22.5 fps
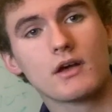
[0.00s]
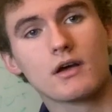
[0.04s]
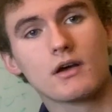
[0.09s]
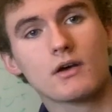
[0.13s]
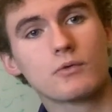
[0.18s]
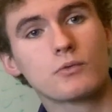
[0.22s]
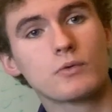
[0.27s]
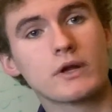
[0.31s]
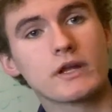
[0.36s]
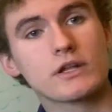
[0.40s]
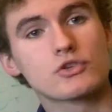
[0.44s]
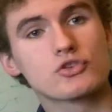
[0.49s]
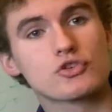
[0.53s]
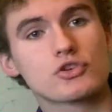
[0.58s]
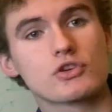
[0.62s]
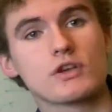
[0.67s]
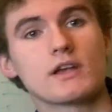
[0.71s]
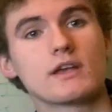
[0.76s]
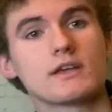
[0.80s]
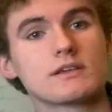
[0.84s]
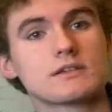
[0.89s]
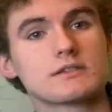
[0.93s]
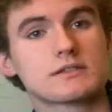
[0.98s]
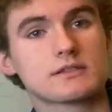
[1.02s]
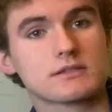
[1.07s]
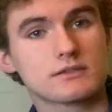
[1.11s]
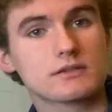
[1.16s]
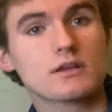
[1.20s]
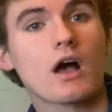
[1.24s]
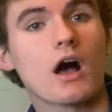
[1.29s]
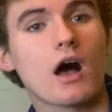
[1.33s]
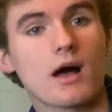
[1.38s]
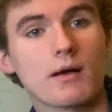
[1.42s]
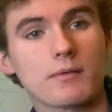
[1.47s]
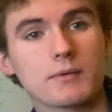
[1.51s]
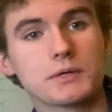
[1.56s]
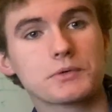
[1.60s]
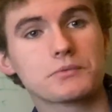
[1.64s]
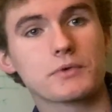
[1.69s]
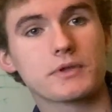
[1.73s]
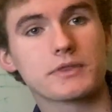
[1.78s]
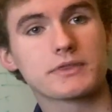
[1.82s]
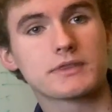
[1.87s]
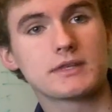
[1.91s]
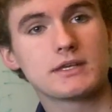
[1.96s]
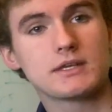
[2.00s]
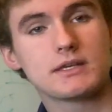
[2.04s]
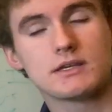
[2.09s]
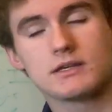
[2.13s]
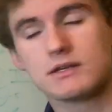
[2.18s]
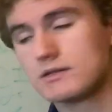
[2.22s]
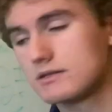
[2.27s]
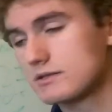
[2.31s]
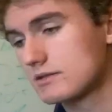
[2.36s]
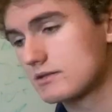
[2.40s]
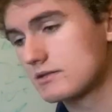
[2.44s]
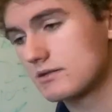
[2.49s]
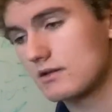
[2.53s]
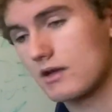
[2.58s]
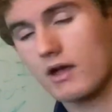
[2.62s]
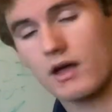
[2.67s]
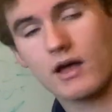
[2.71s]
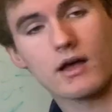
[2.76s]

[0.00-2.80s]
which is common with these